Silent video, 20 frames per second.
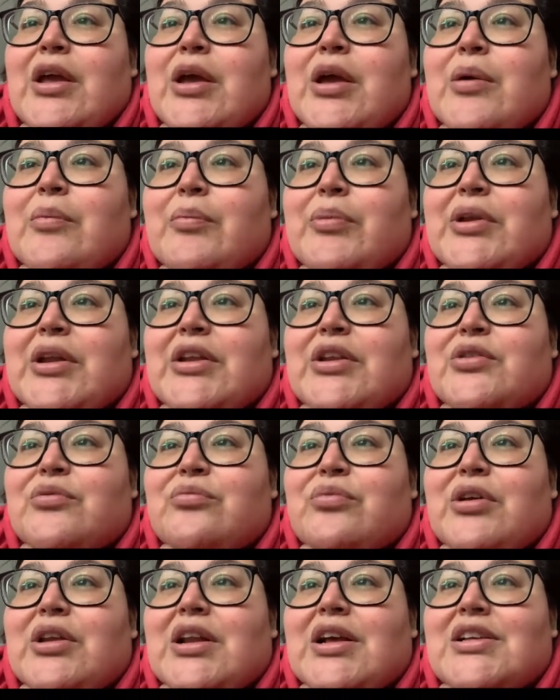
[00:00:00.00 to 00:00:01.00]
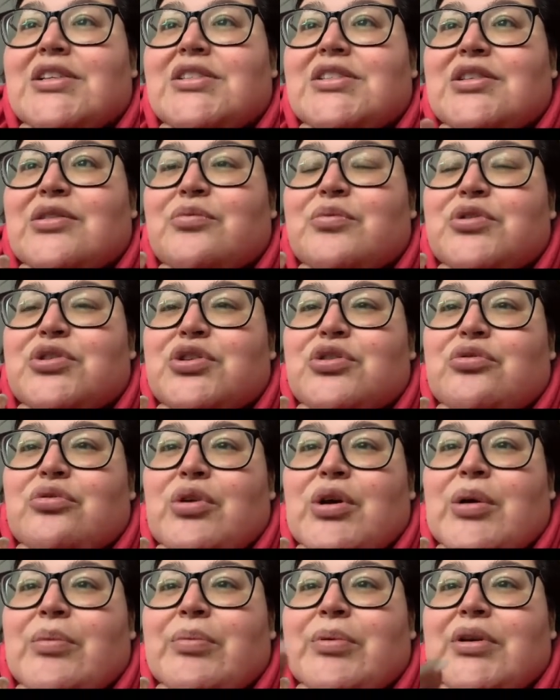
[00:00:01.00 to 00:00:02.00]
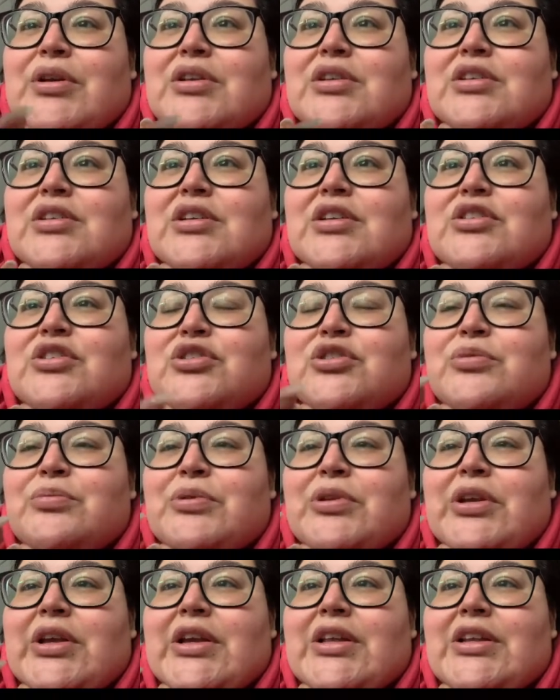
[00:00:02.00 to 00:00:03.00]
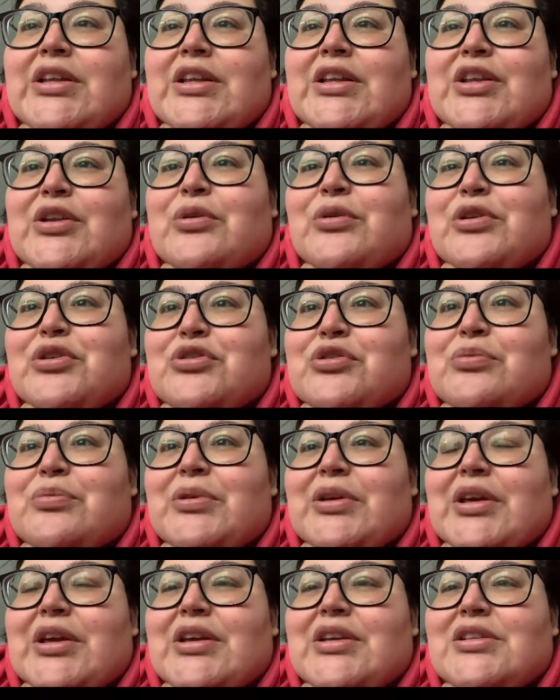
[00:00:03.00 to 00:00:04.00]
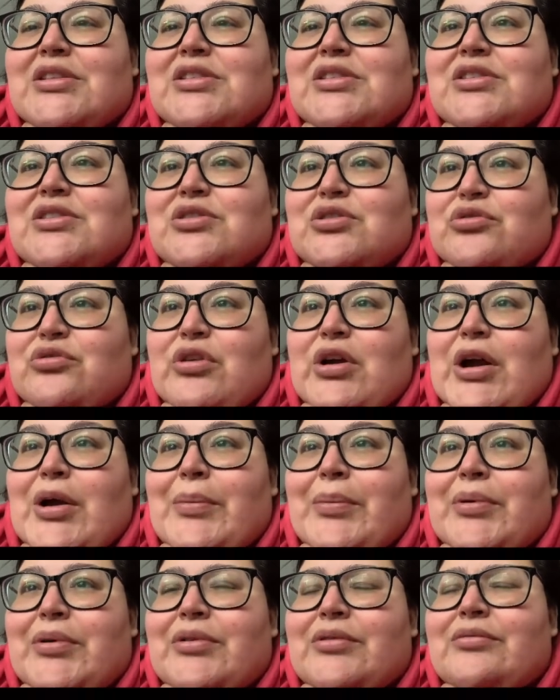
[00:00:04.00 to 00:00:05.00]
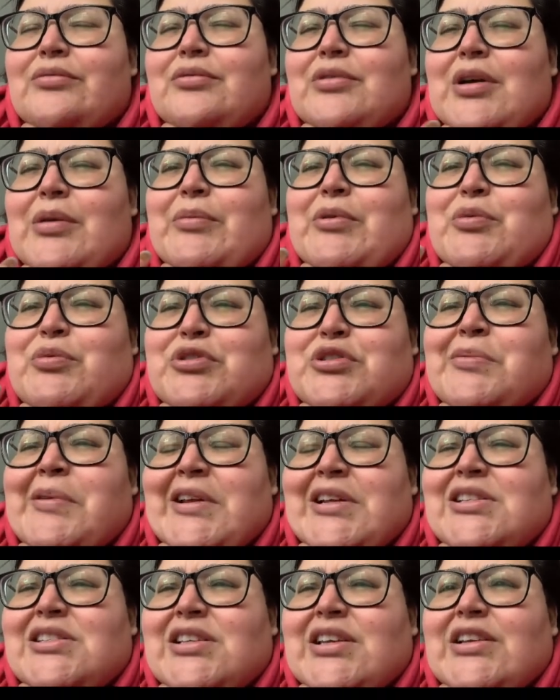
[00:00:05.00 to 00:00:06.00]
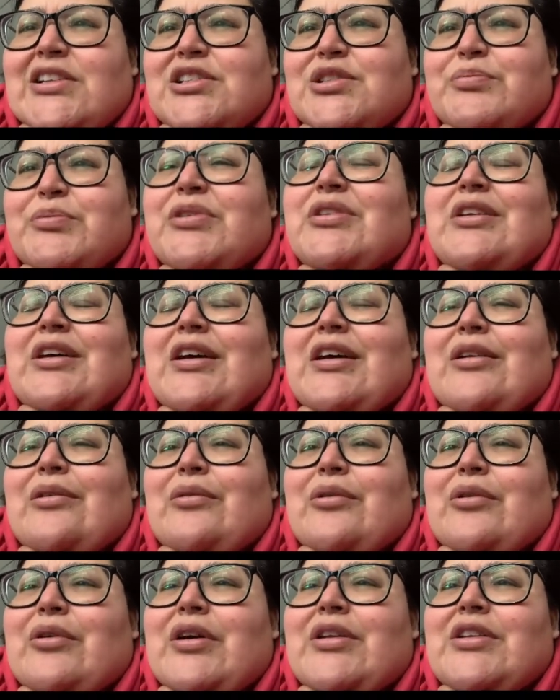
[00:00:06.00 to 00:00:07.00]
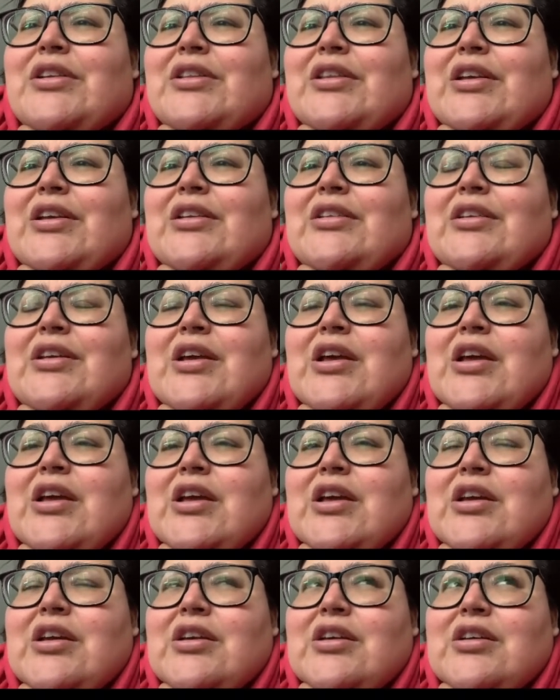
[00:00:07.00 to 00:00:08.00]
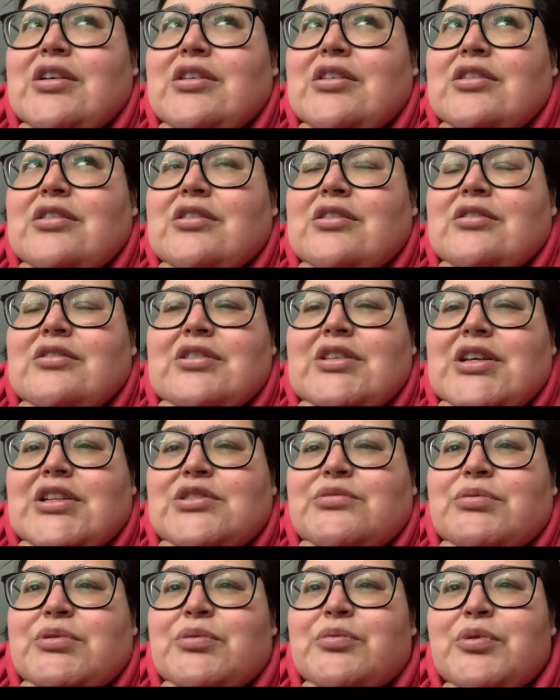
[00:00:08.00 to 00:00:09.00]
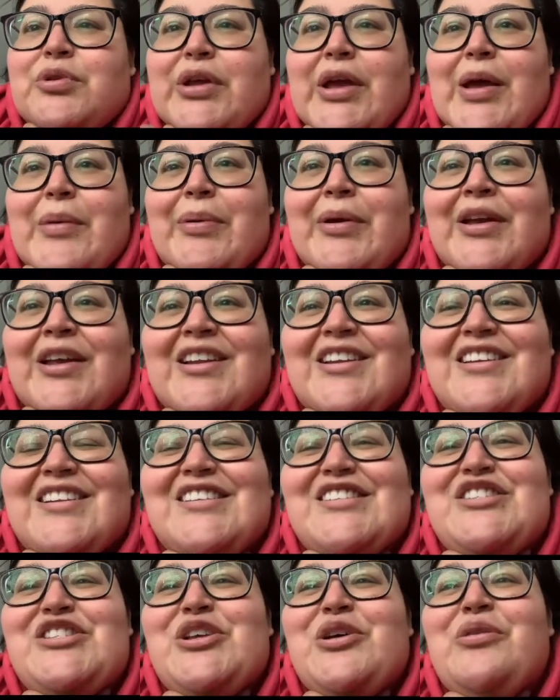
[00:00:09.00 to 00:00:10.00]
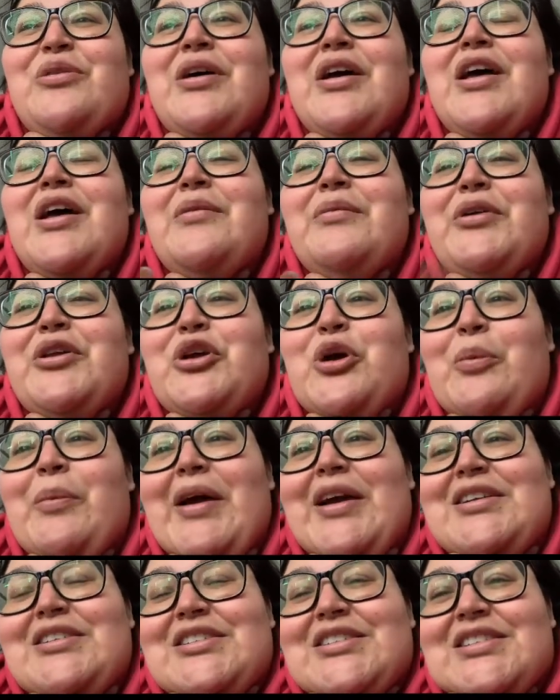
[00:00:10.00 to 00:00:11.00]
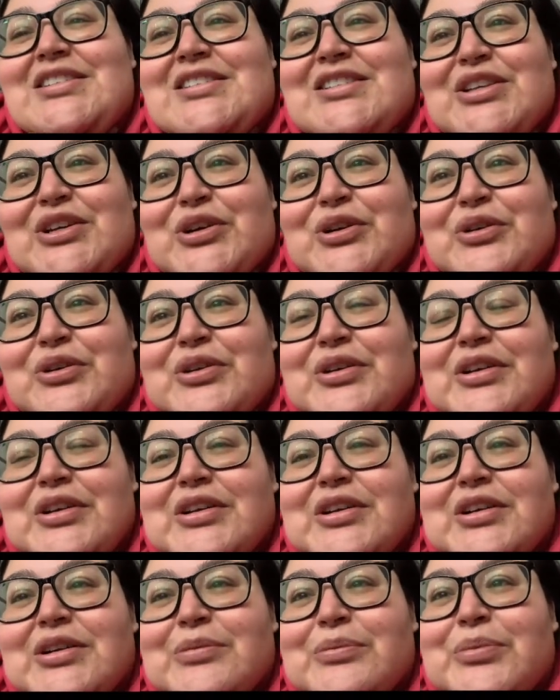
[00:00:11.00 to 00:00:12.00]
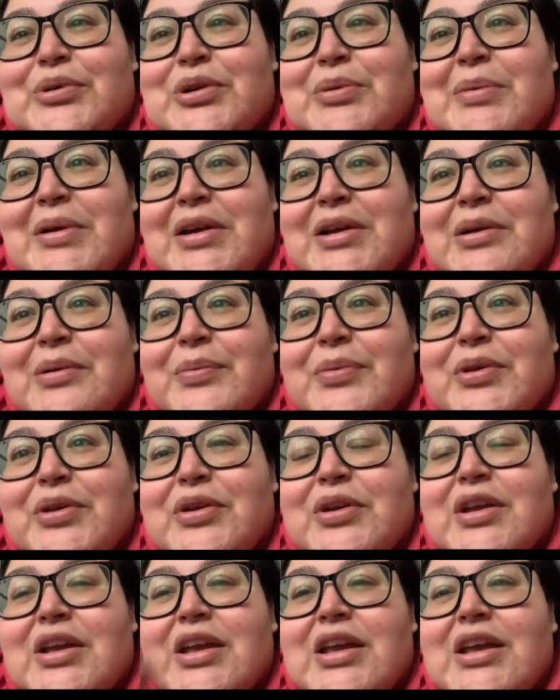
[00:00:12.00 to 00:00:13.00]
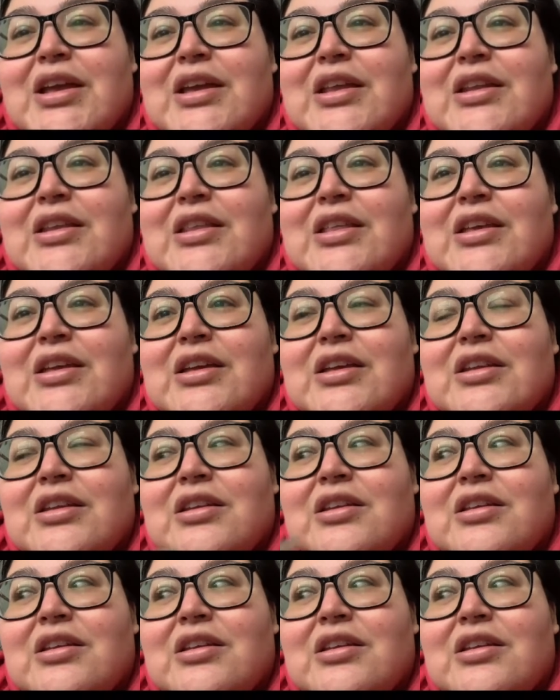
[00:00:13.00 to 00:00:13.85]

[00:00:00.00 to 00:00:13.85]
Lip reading: but I didn't realize that once you crop it and you duplicate it, it only duplicates the crop. I mean, which makes sense, but I don't know. I didn't think that's what would happen. So I'm going to go back to the sticker, put it back up there, and then